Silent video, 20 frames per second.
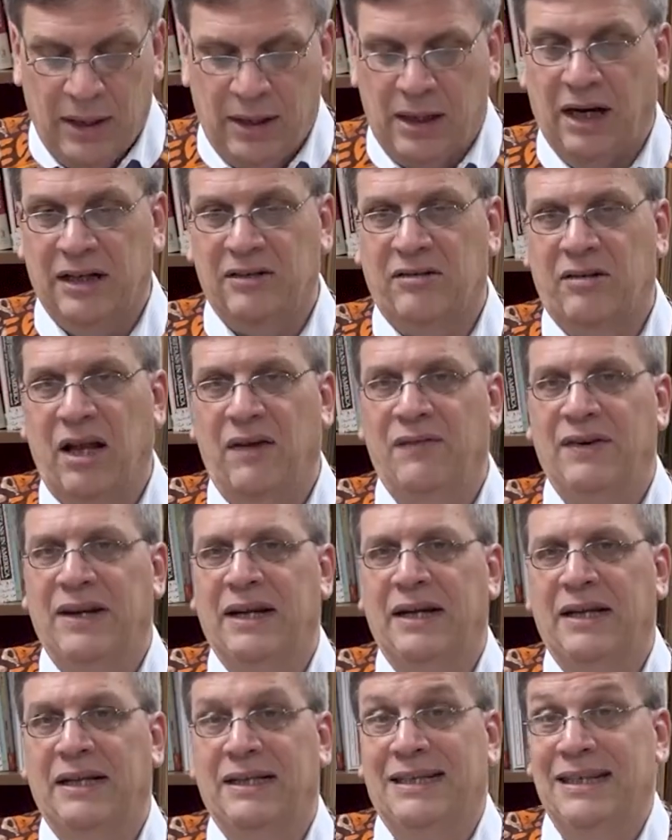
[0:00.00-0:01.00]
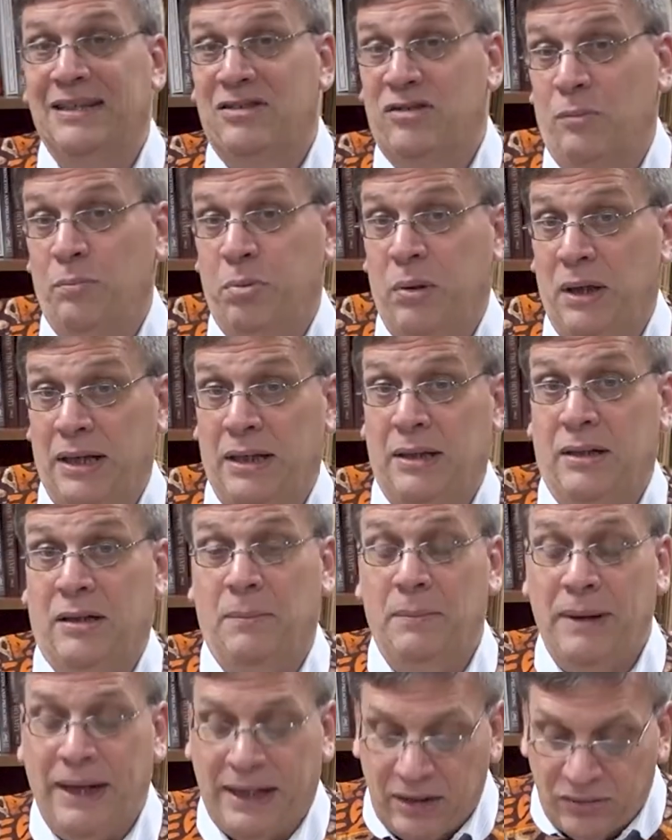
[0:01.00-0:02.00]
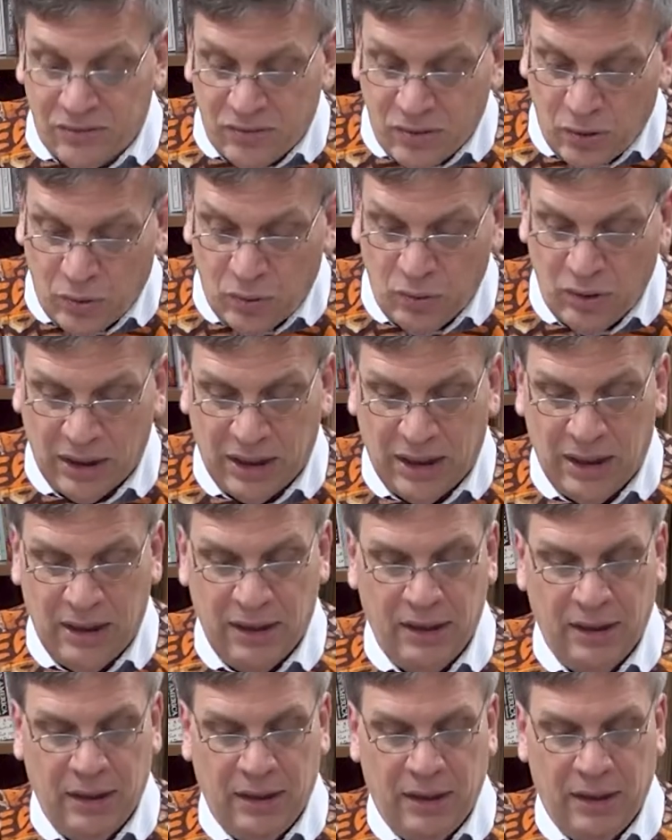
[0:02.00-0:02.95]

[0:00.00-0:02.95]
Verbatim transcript: God's loving discipline to make us holy,